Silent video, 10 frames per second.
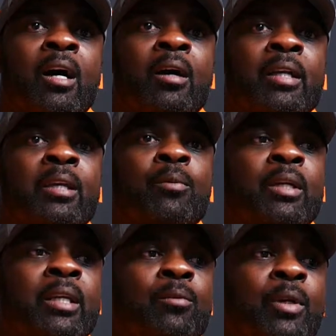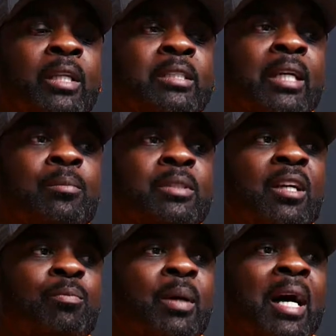he really set
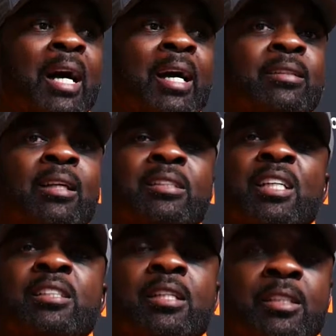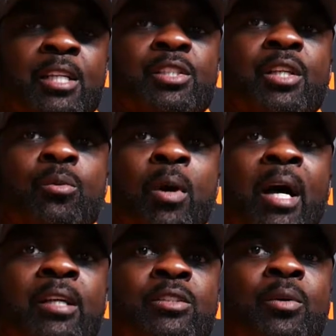himself behind just conditioning-wise,